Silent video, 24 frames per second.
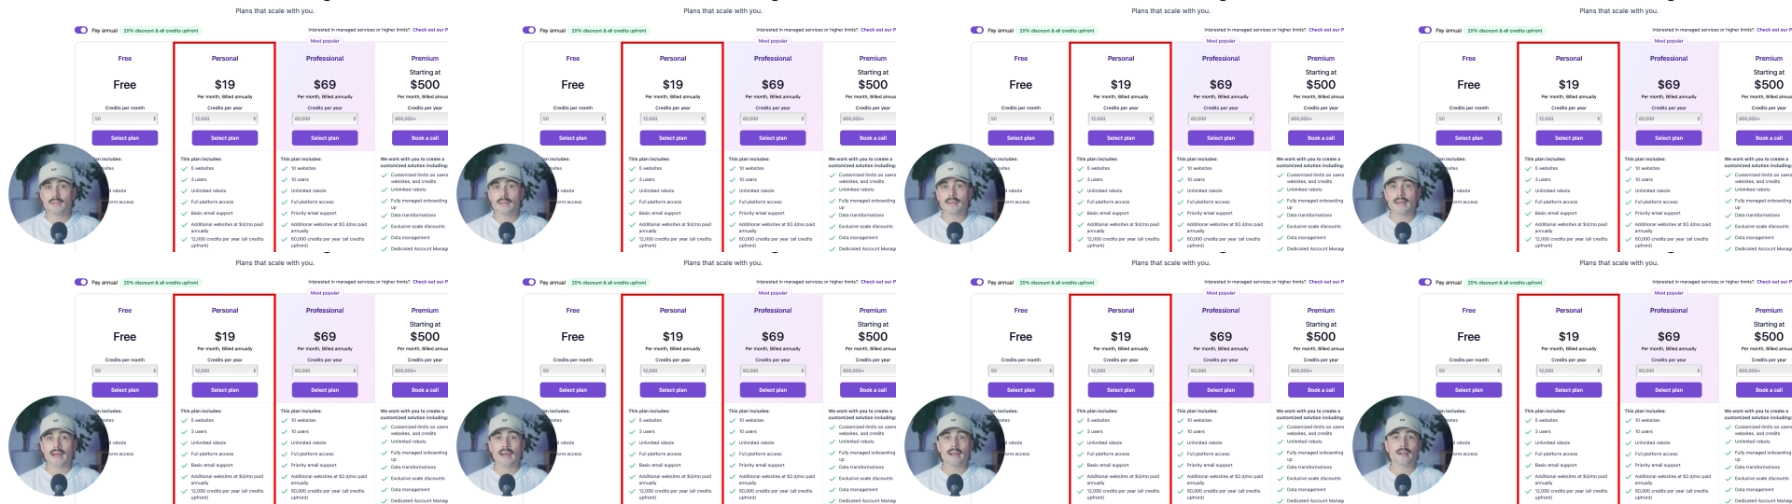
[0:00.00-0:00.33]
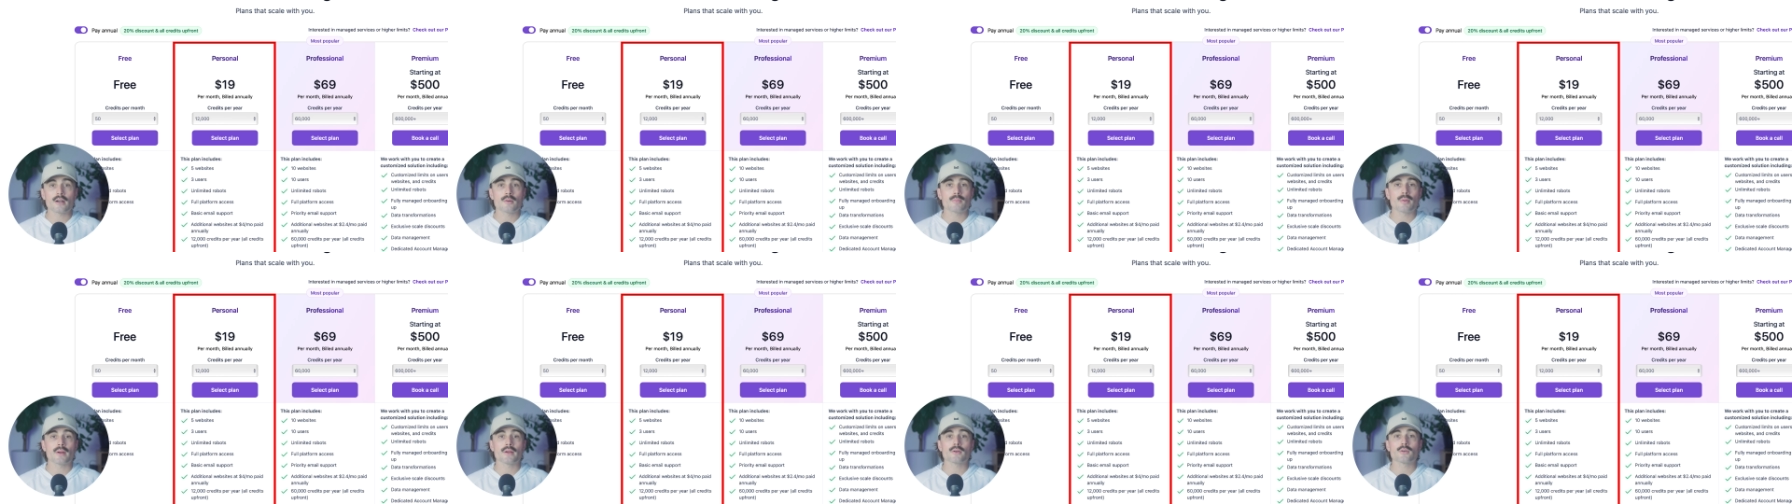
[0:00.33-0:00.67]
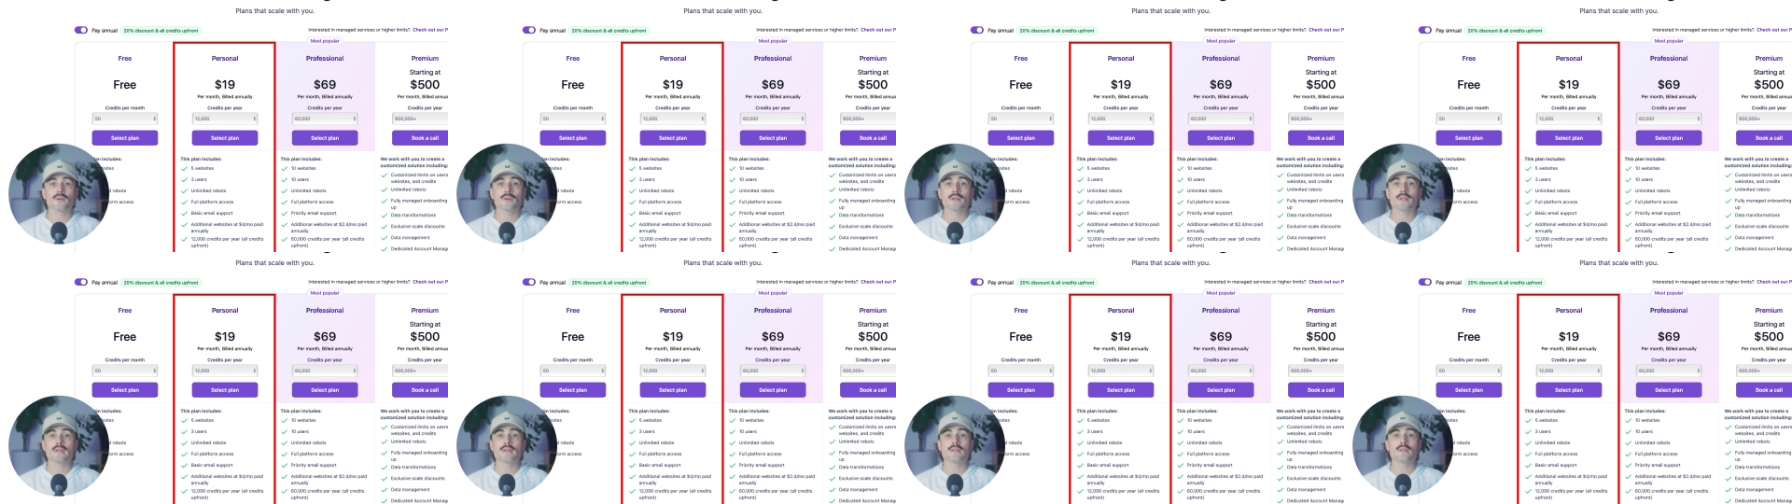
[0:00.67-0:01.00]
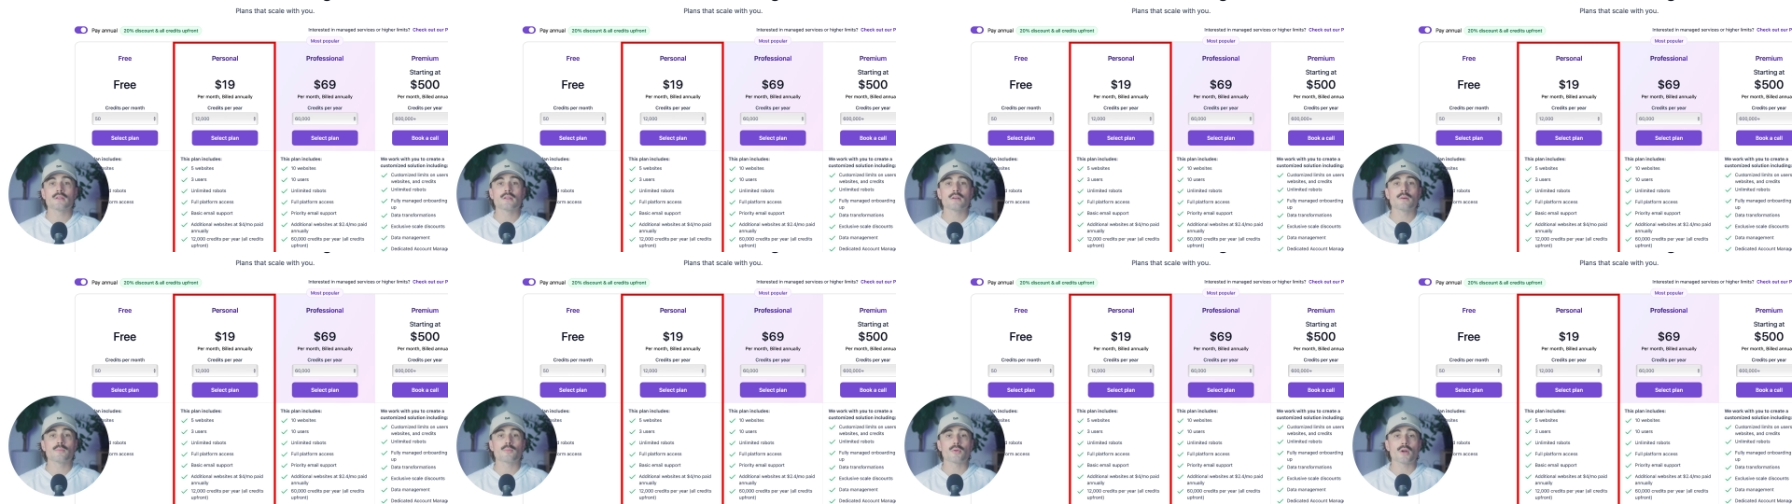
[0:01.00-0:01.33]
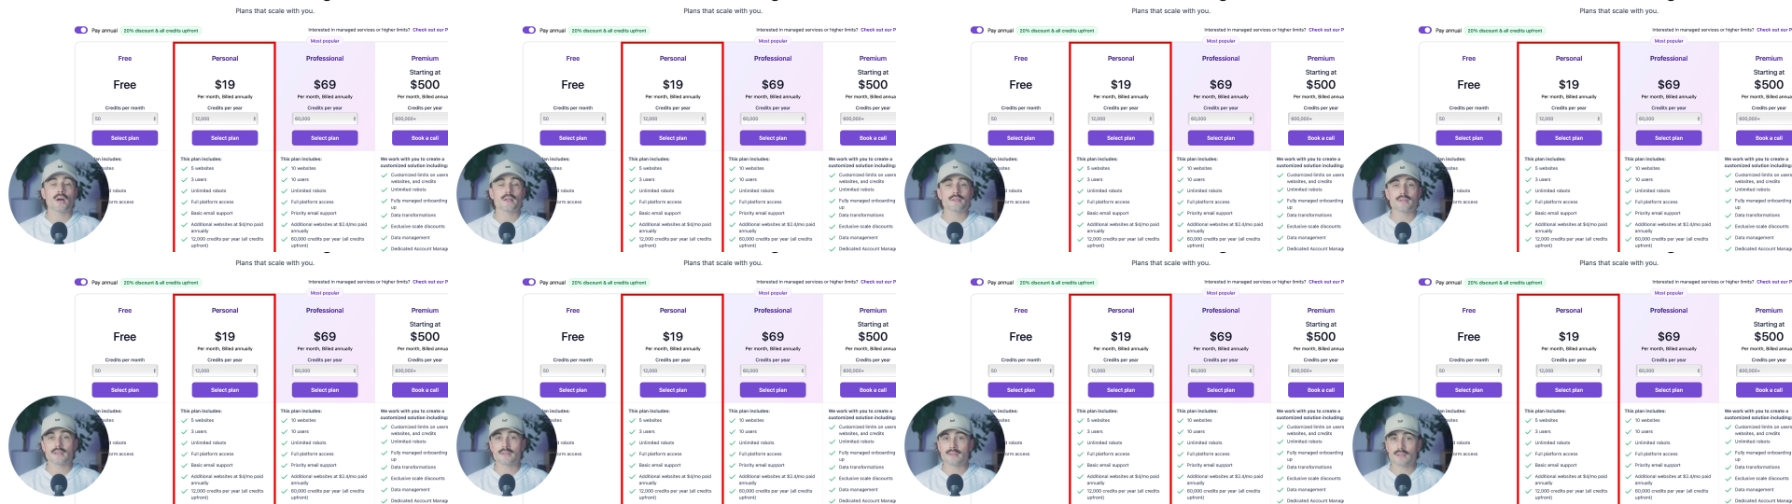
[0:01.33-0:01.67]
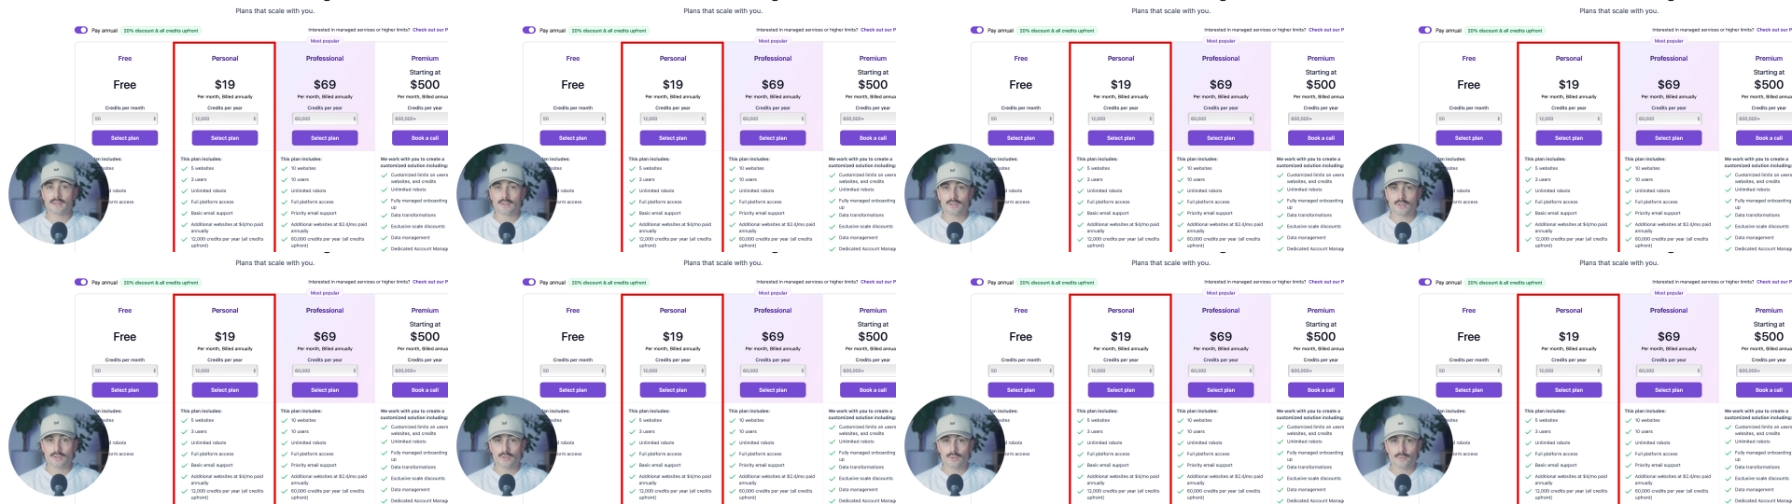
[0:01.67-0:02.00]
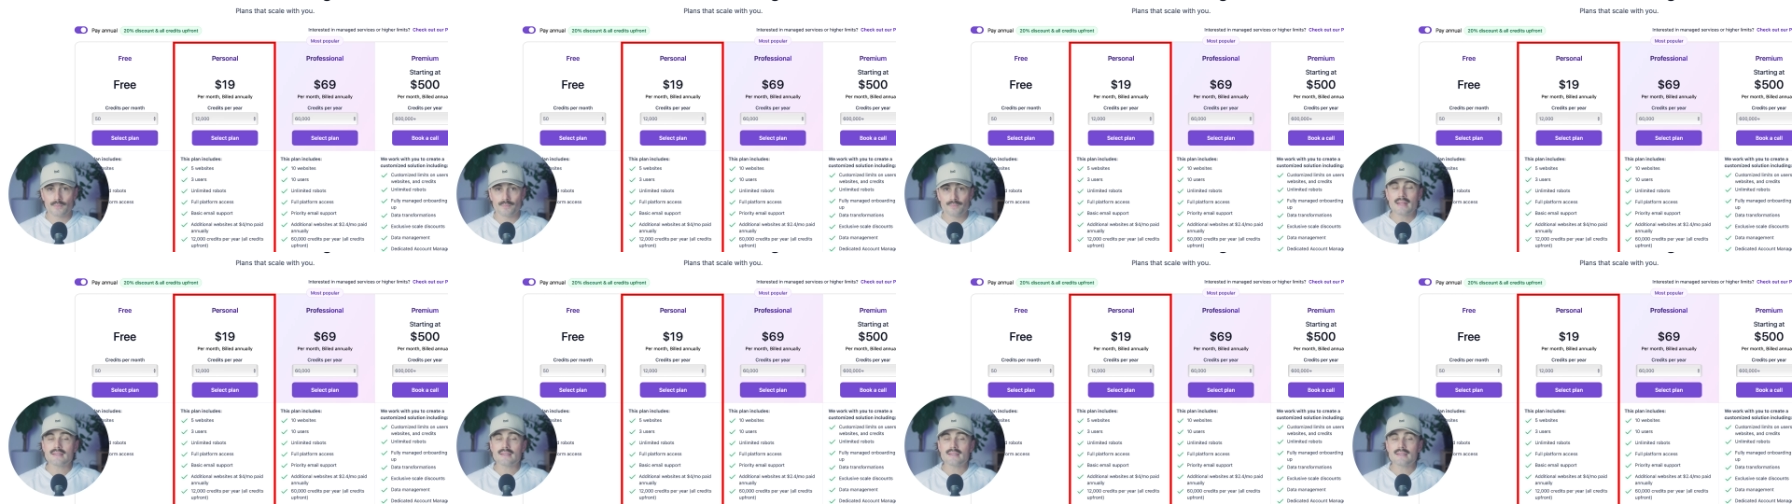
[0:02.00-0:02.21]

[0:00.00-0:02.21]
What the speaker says: like higher priority in the processing queue.